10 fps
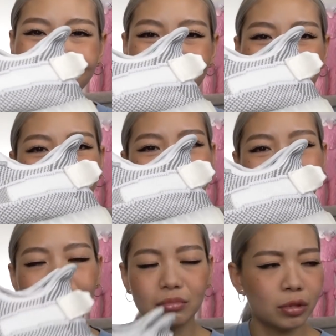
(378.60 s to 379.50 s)
this be
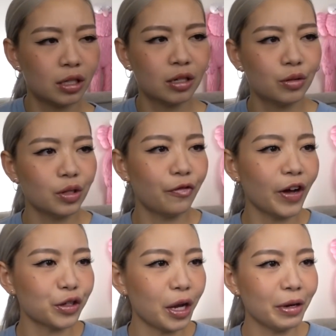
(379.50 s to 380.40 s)
the, what the f***
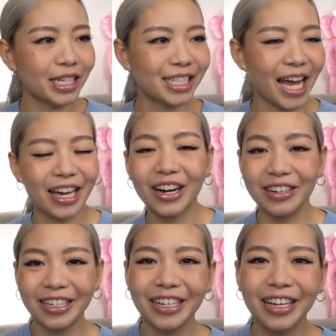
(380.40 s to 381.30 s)
do I want to say?
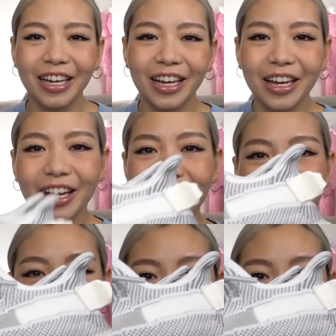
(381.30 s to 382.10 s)
Oh, could